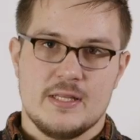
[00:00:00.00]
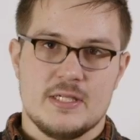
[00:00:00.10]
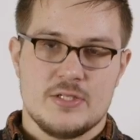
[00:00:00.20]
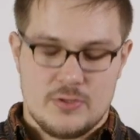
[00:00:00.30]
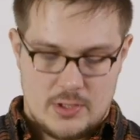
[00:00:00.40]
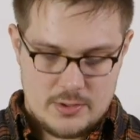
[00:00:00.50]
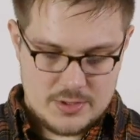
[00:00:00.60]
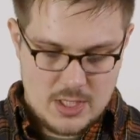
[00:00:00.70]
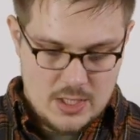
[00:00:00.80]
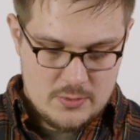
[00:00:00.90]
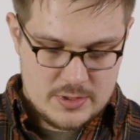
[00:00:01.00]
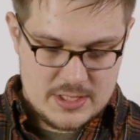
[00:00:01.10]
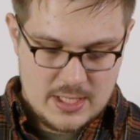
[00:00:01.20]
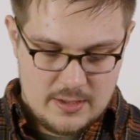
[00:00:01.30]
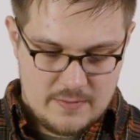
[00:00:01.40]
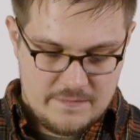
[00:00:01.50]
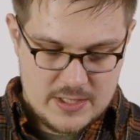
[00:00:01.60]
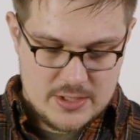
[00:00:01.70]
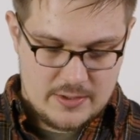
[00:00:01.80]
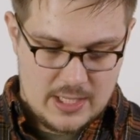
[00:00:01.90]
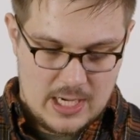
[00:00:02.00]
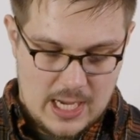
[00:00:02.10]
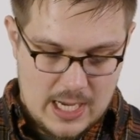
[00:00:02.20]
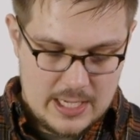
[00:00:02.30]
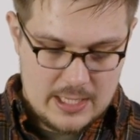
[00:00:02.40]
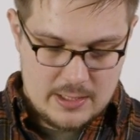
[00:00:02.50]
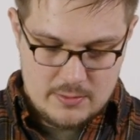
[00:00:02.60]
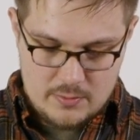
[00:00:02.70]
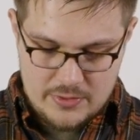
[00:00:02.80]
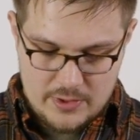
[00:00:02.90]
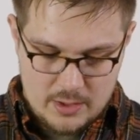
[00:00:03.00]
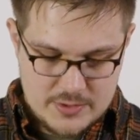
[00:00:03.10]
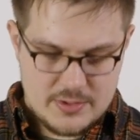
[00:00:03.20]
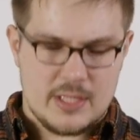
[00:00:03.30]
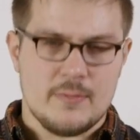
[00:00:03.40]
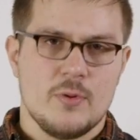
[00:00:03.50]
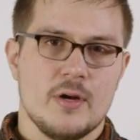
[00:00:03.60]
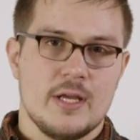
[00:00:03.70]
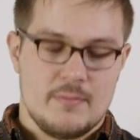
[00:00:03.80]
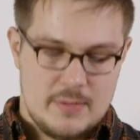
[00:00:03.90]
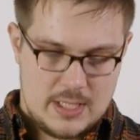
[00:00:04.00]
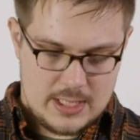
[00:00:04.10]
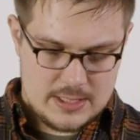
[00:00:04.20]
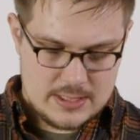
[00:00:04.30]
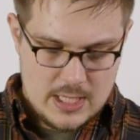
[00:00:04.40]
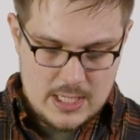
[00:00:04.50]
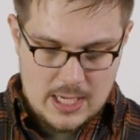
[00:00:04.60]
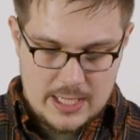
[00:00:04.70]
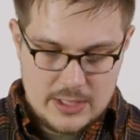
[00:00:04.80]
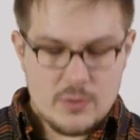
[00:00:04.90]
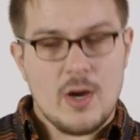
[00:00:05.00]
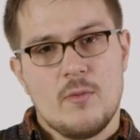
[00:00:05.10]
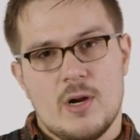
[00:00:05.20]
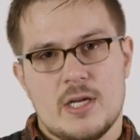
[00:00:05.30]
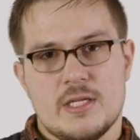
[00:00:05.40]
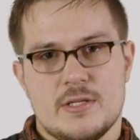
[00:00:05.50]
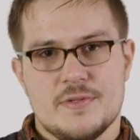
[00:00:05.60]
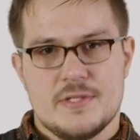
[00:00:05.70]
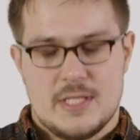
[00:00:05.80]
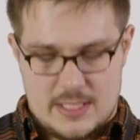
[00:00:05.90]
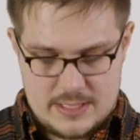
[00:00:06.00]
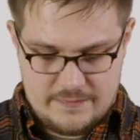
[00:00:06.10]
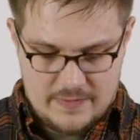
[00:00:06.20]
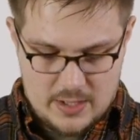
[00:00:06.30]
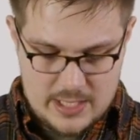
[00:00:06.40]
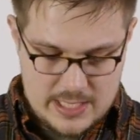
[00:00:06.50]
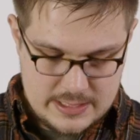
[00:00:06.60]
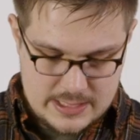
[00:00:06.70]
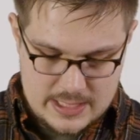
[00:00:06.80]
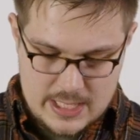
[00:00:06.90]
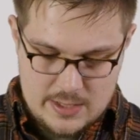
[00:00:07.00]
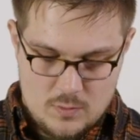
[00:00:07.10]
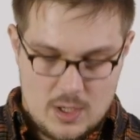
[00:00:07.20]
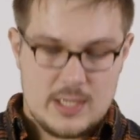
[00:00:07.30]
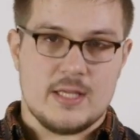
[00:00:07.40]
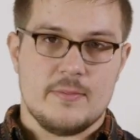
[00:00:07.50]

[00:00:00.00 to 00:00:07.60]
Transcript: these screws, which is another feature that I thought was really important because I knew I wanted to use this Very ND and wanted the